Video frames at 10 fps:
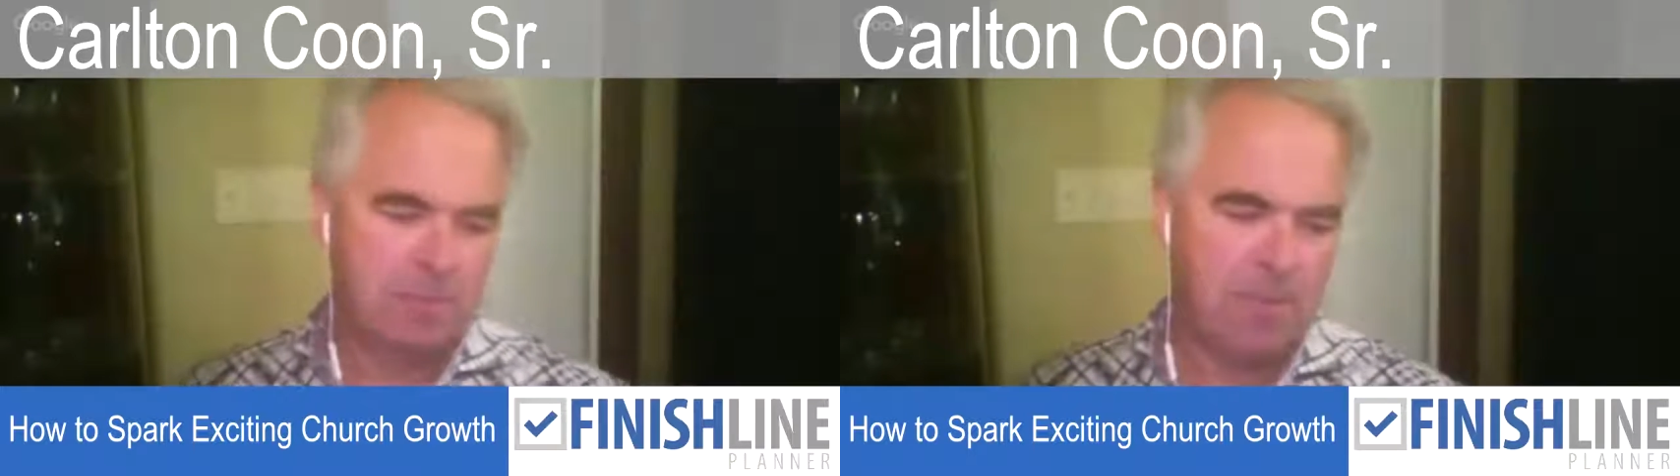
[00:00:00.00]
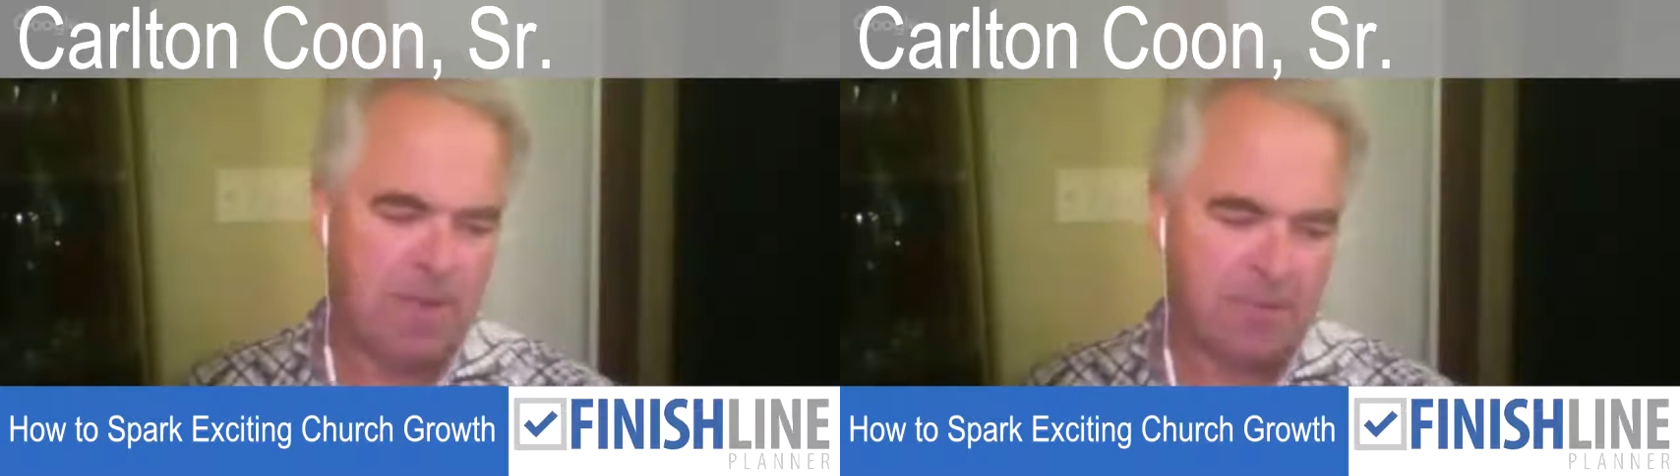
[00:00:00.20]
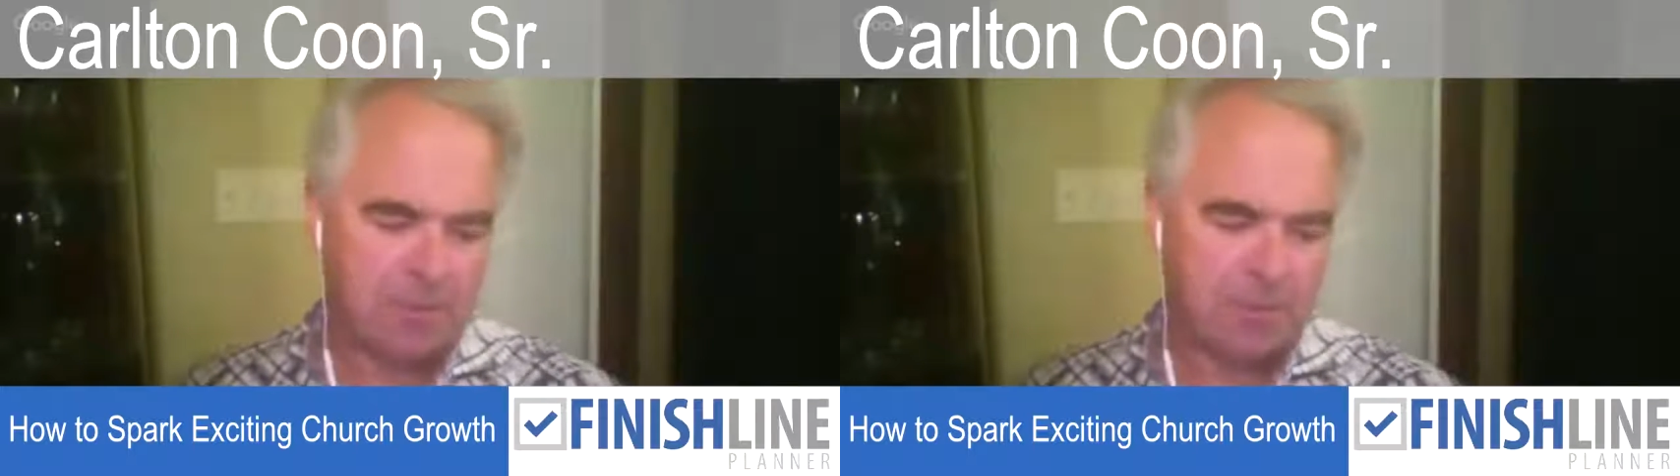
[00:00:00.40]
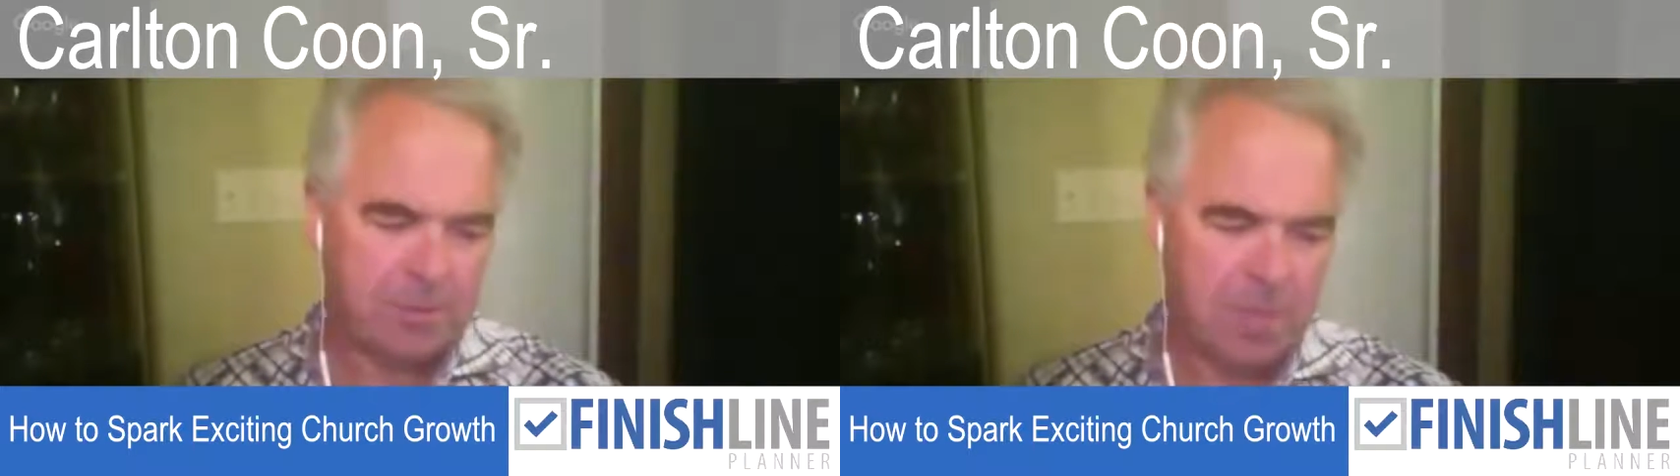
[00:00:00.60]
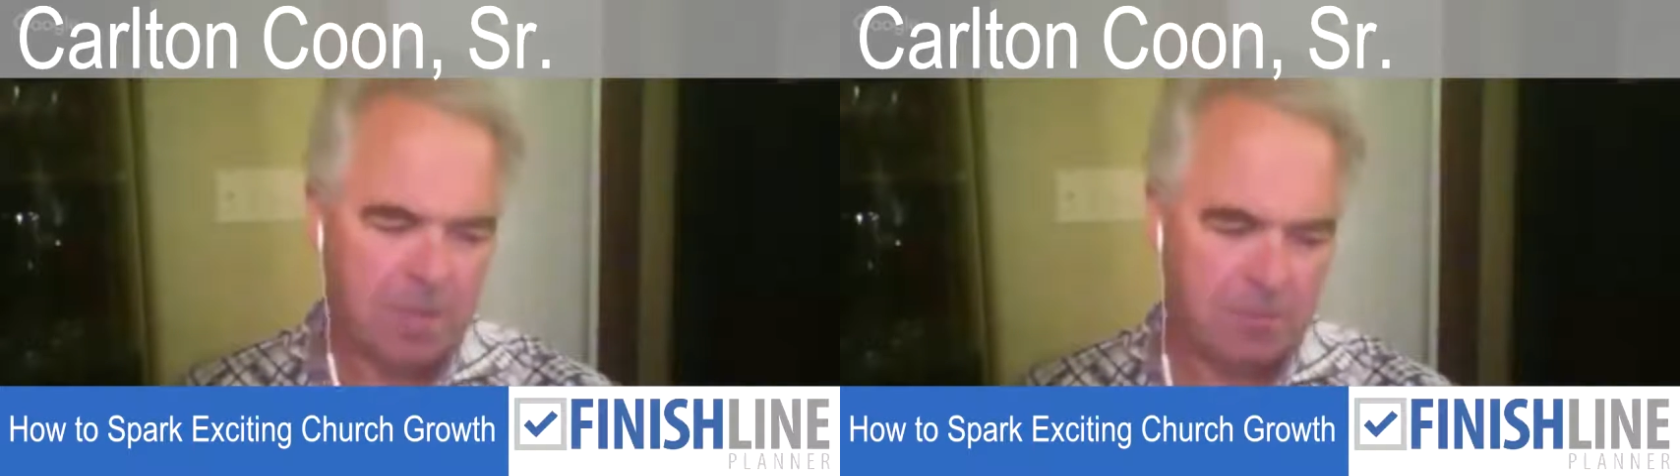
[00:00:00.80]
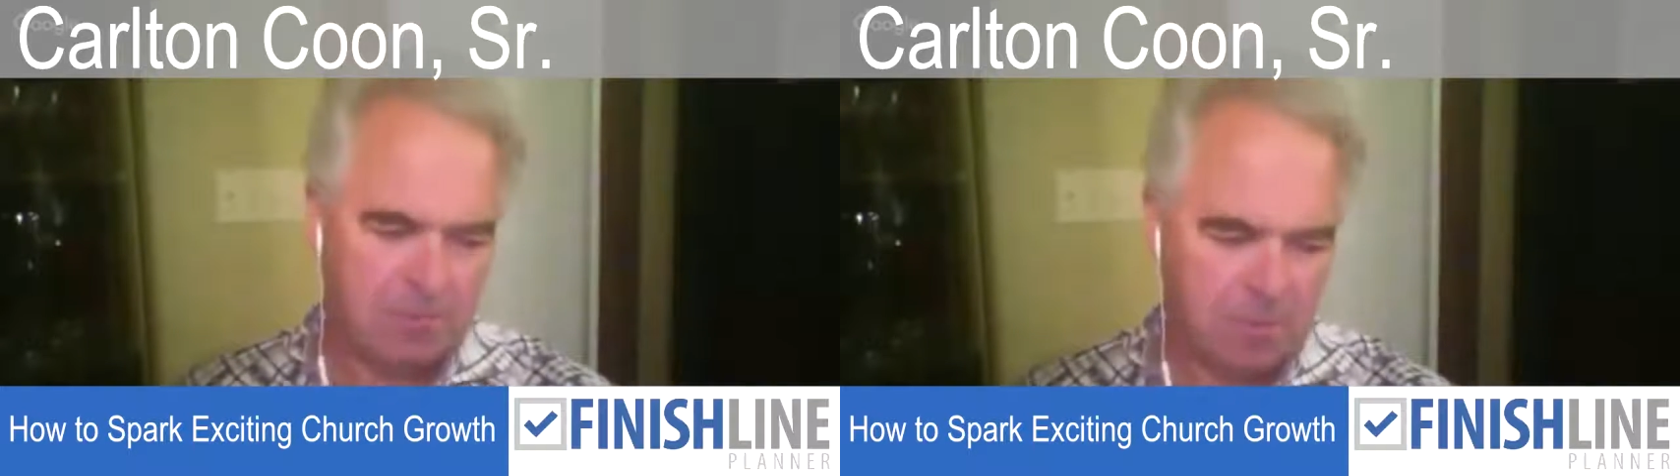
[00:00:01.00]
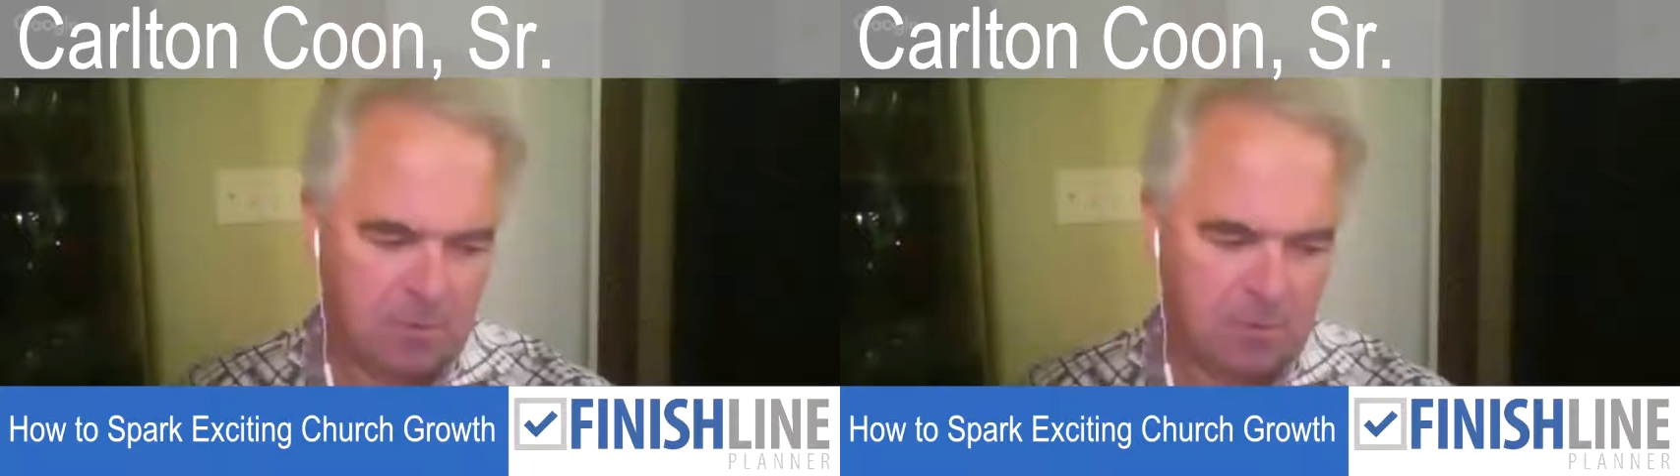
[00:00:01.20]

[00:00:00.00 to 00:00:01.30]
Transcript: pastor's not,